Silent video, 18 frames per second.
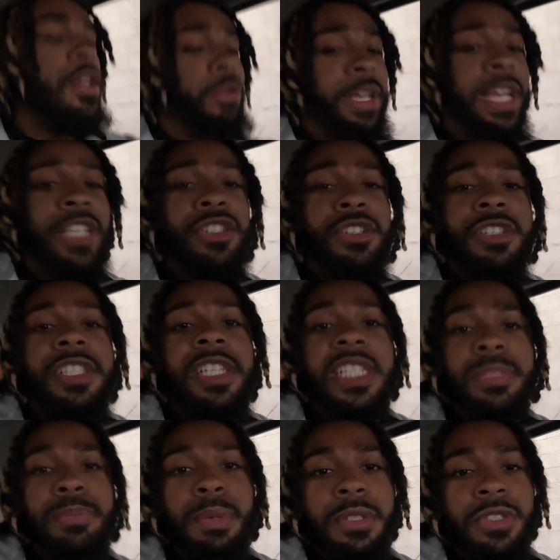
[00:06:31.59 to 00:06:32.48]
you get your
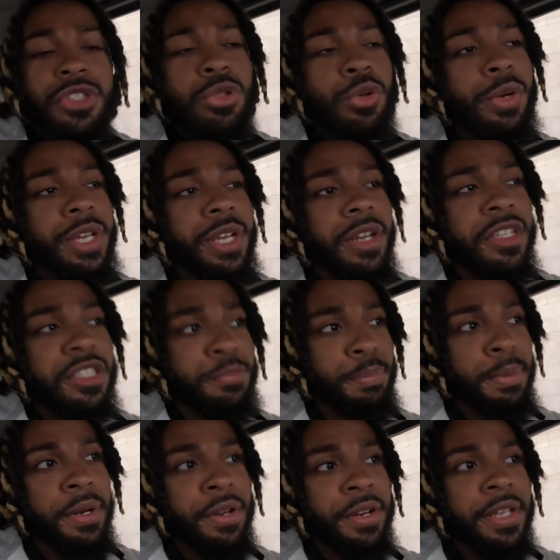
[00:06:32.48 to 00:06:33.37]
6 months to a year
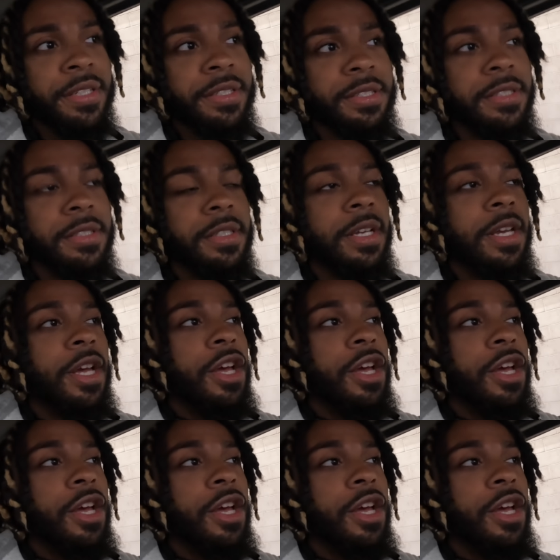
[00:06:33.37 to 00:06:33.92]
experience,